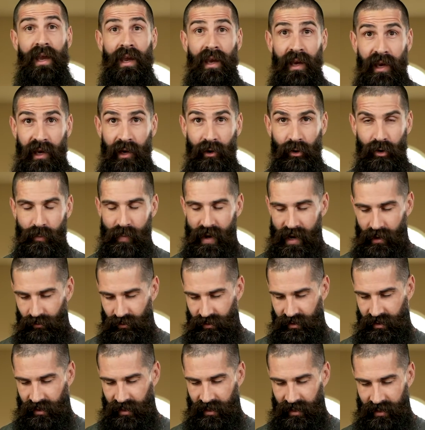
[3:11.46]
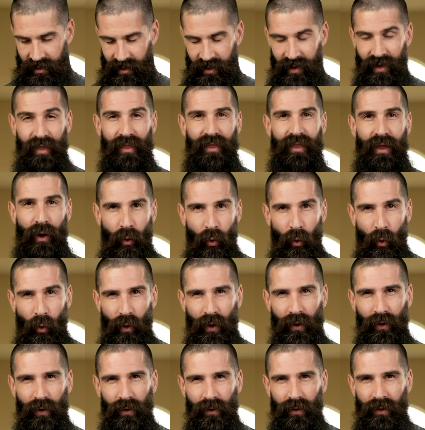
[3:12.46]
hear about: the
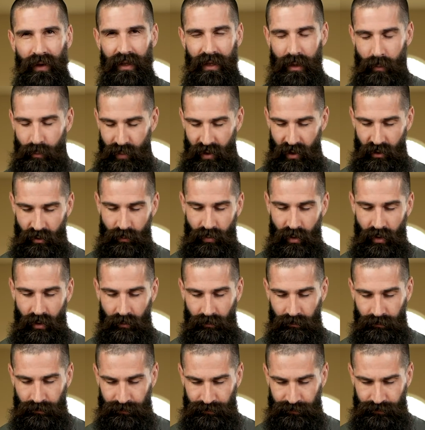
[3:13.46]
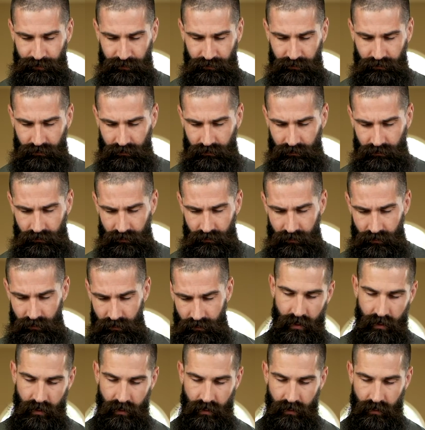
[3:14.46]
oil and the beard balm.
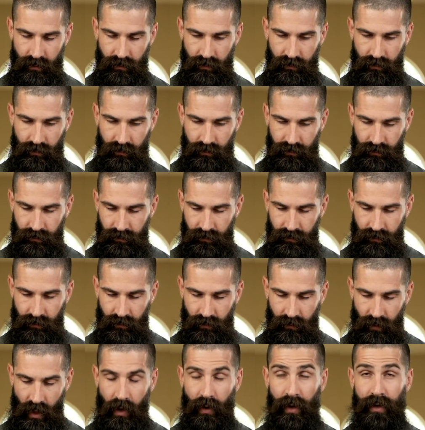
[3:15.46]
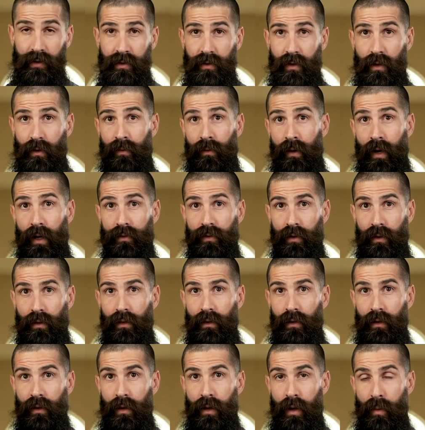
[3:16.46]
All right, so I took
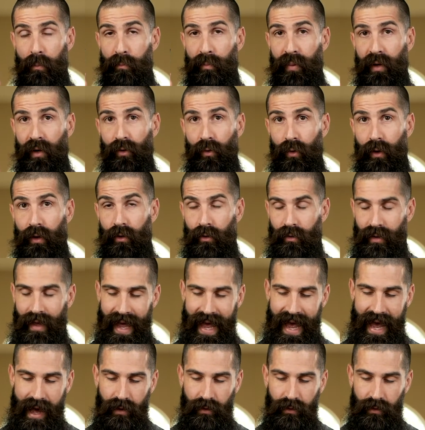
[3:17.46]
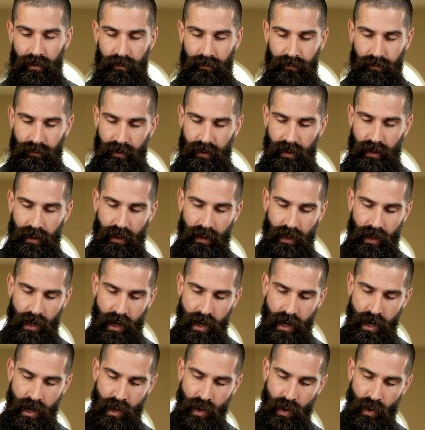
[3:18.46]
the beard oil out of the
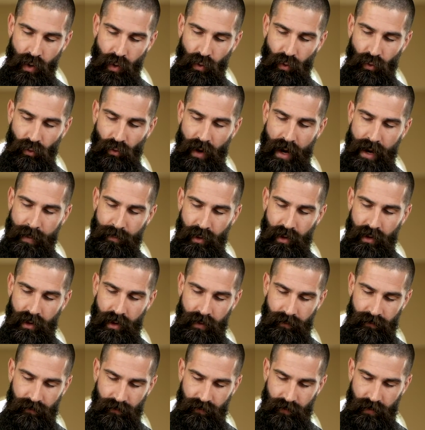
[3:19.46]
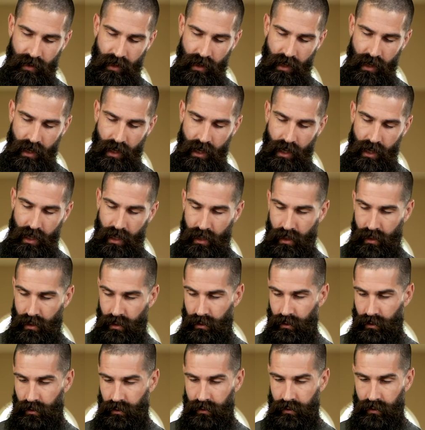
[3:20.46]
wrapper,
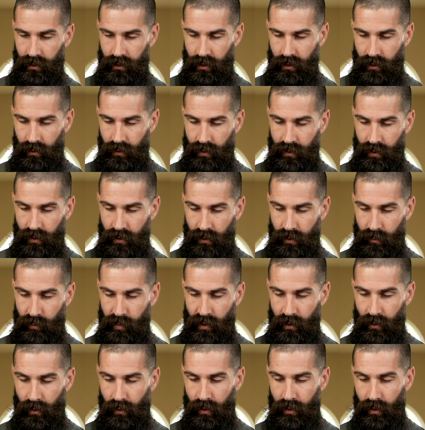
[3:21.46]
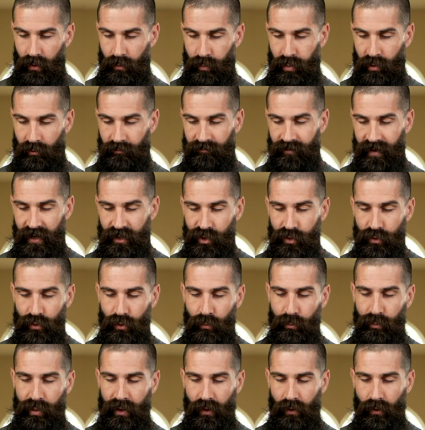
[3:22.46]
and let's see here. So the beard oil, professional
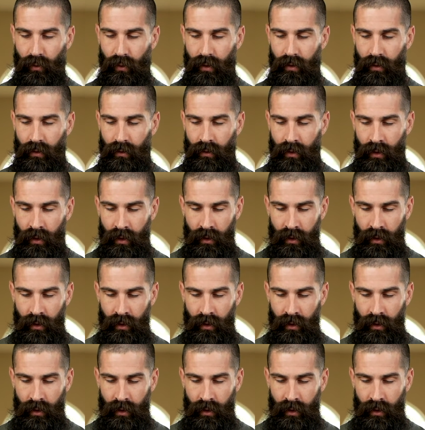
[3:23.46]
beard oil,